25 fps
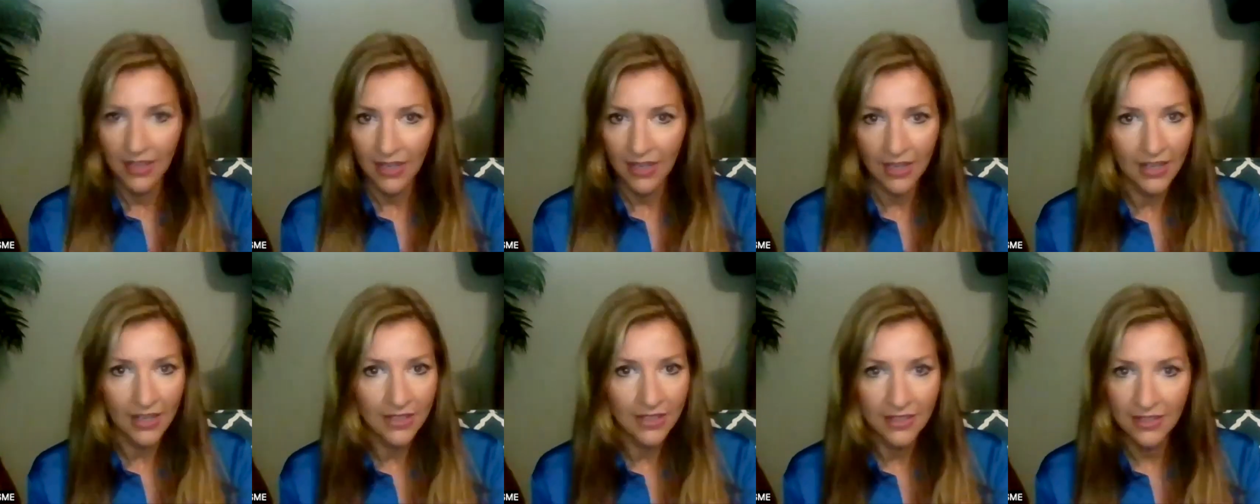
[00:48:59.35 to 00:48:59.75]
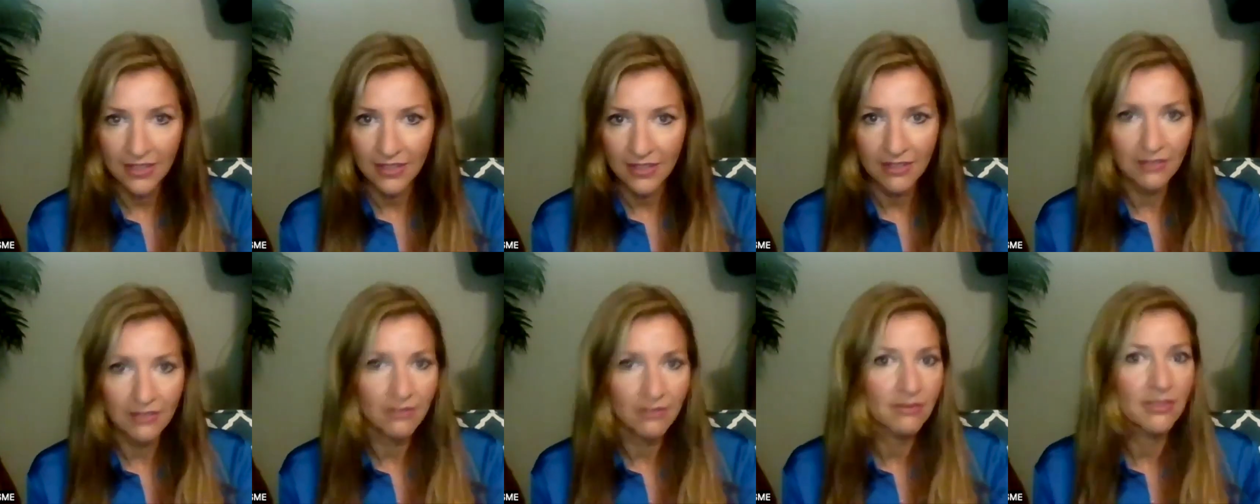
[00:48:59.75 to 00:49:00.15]
I
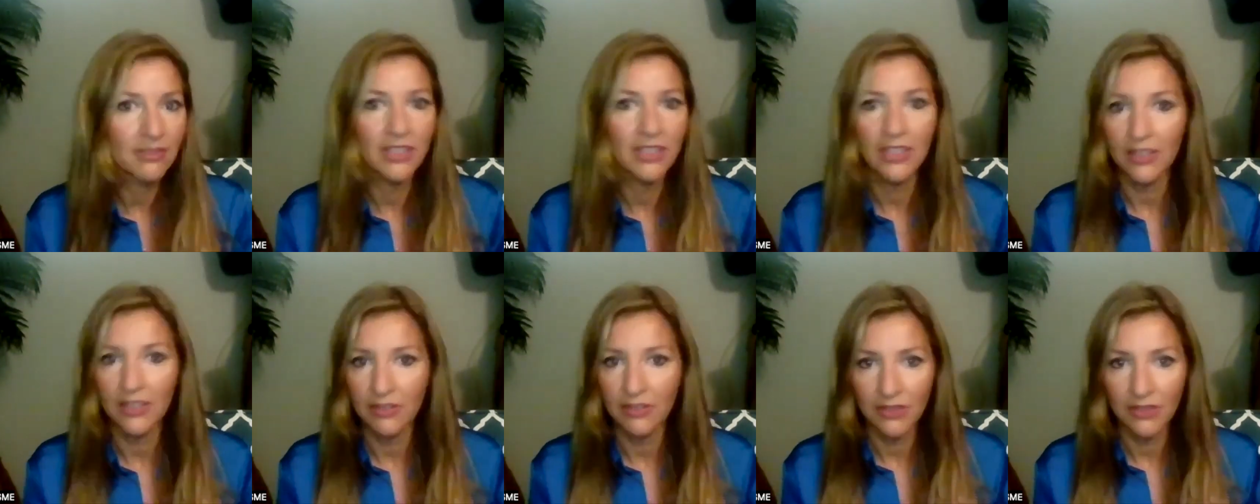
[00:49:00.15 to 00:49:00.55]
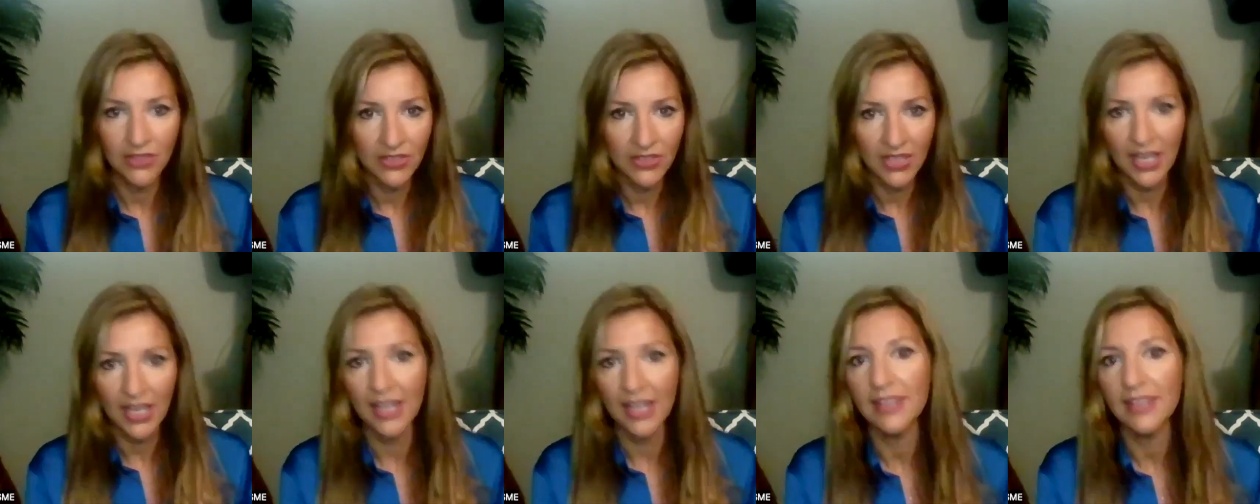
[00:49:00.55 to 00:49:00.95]
didn't, you know,
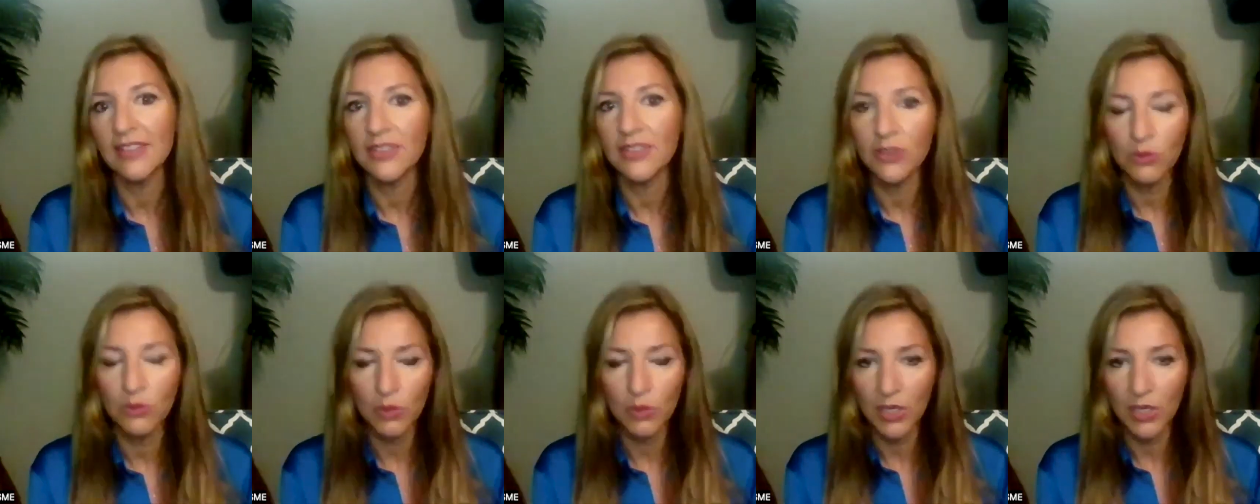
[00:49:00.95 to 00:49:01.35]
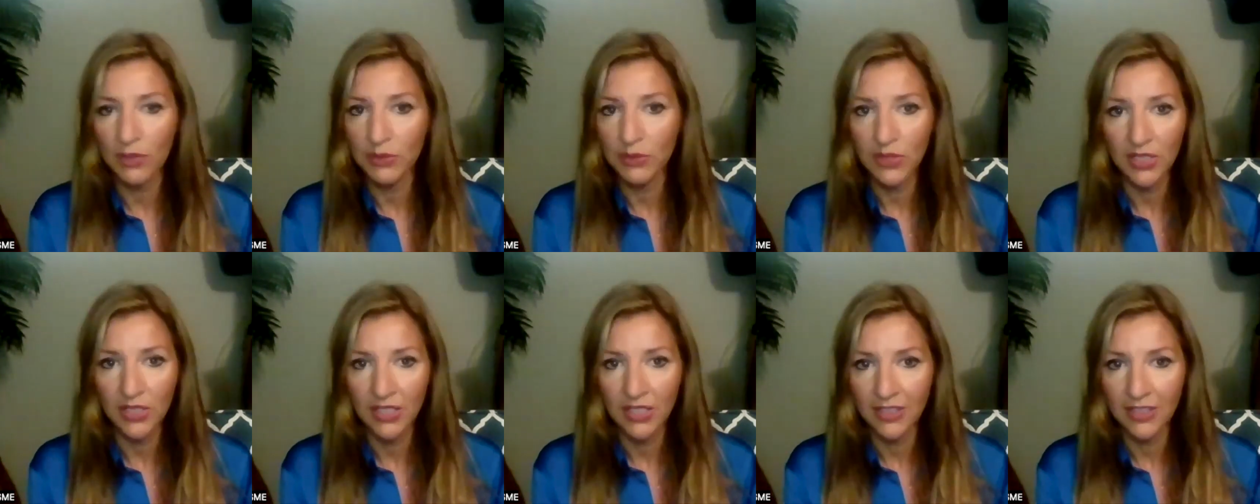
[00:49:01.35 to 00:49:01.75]
decide this is what I was
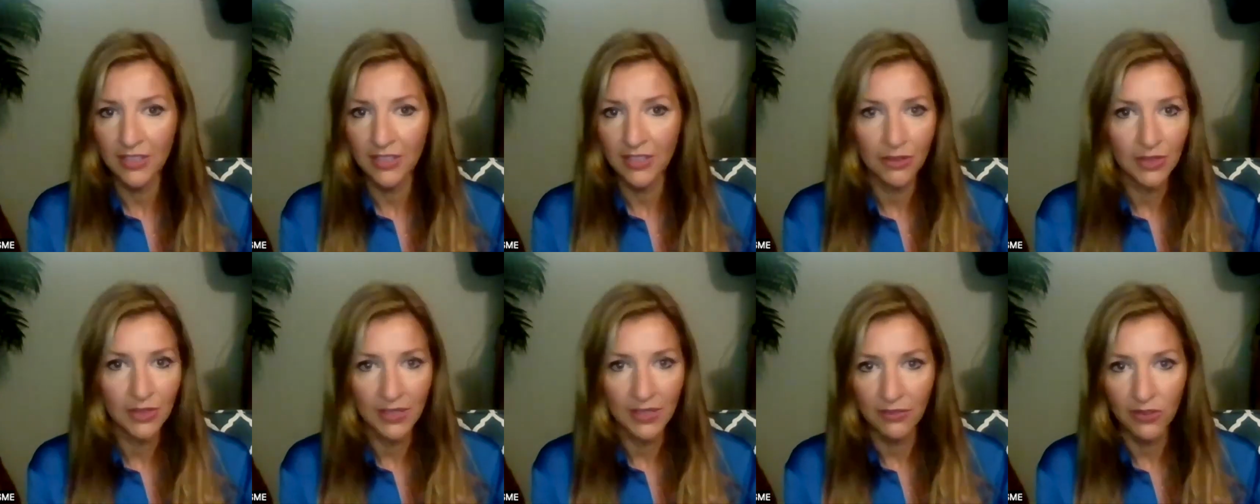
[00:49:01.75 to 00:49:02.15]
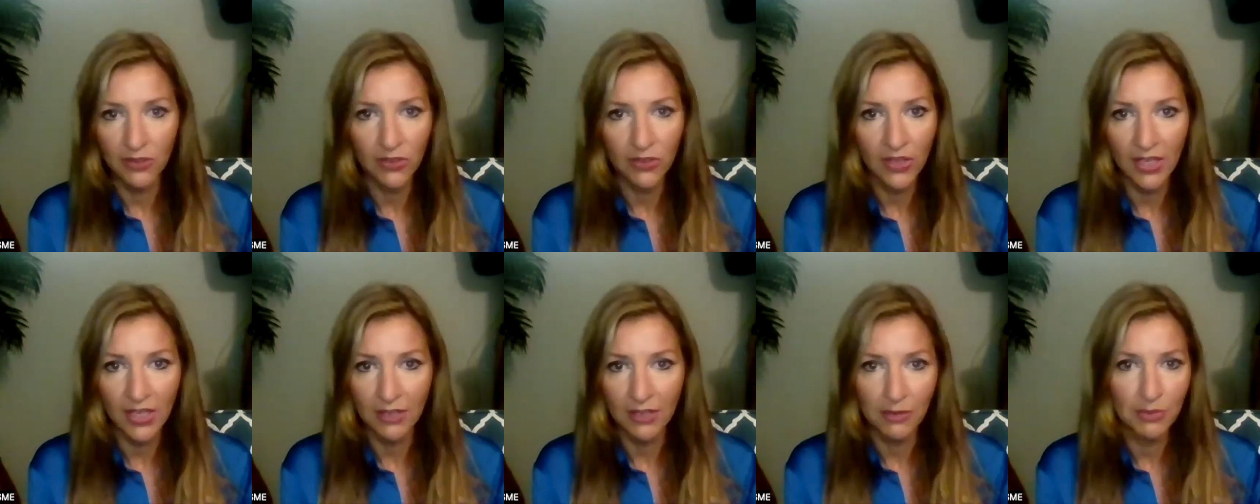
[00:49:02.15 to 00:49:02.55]
going to do. I never
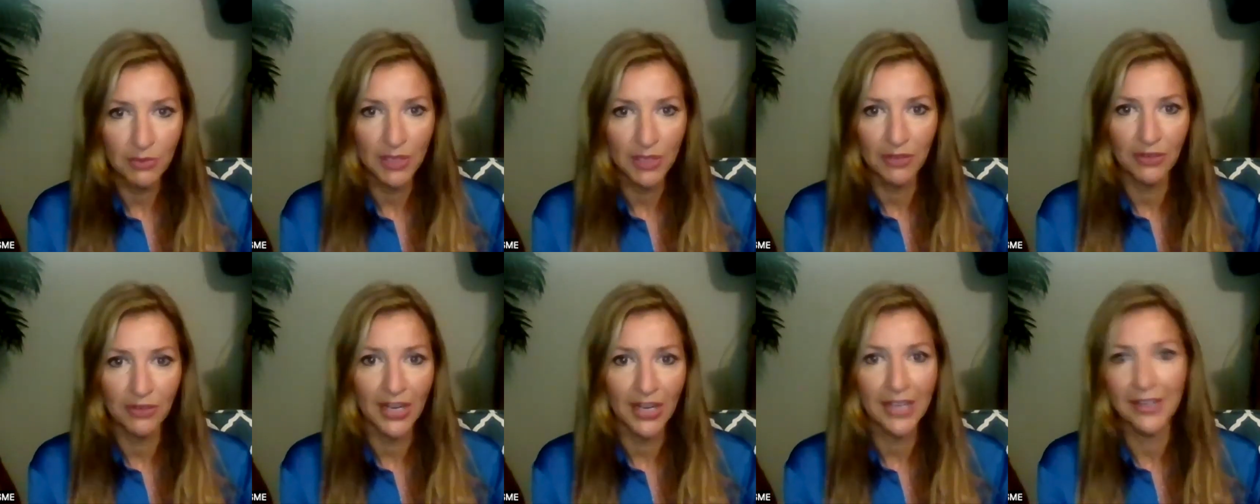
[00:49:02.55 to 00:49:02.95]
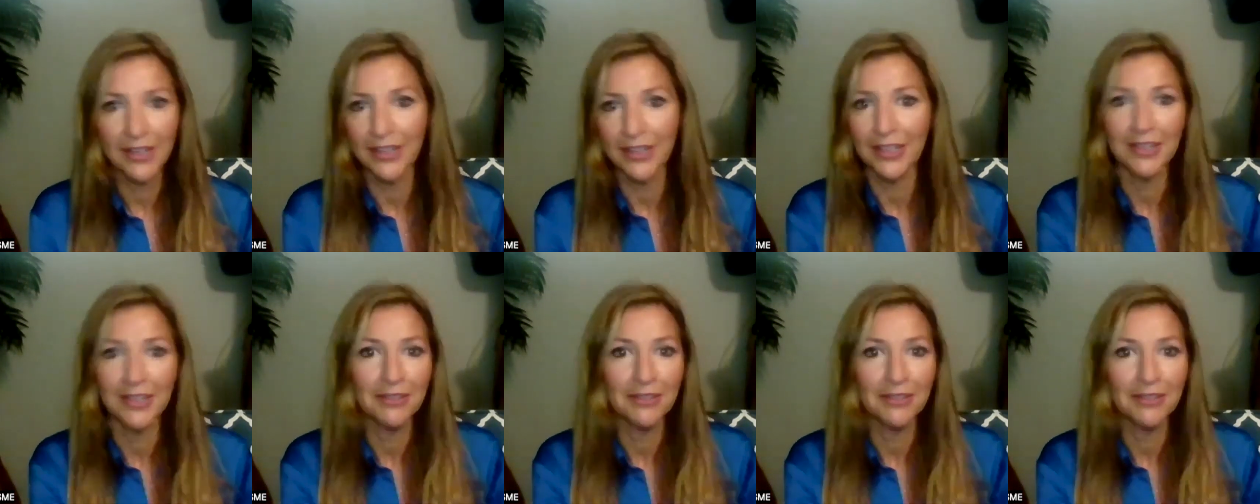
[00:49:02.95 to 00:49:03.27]
thought I would be a writer.